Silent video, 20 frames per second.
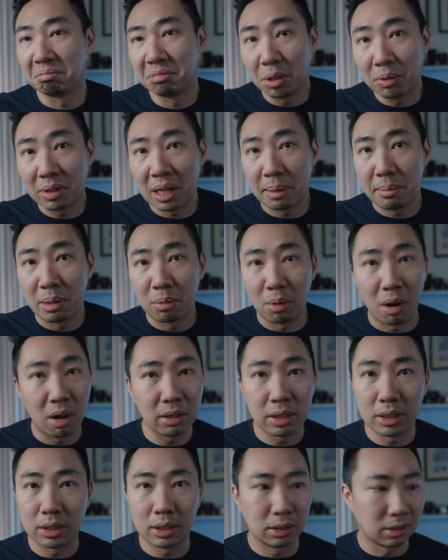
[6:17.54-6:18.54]
Don't get me wrong,
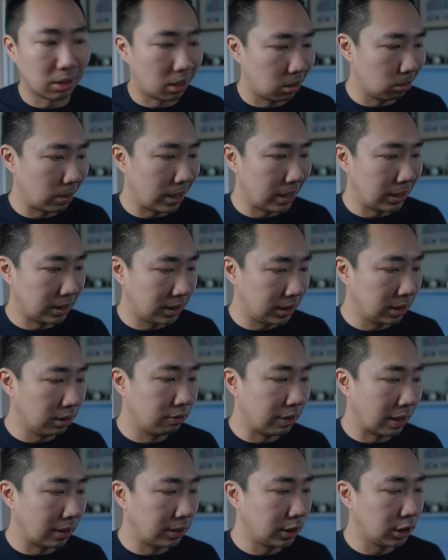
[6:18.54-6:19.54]
this is already still
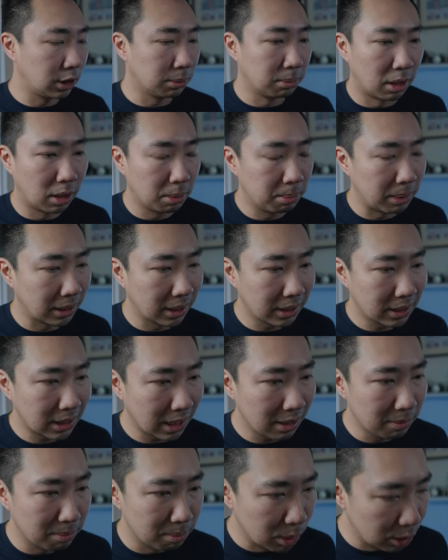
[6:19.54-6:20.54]
very small, but let's
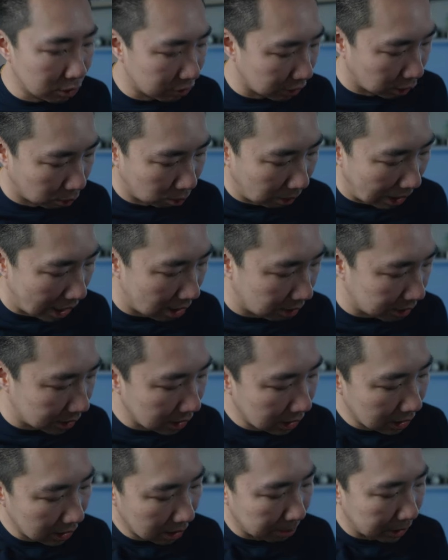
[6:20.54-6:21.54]
kind of move around
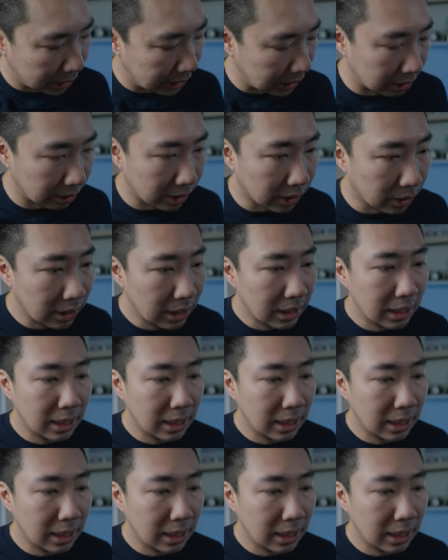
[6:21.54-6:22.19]
the material.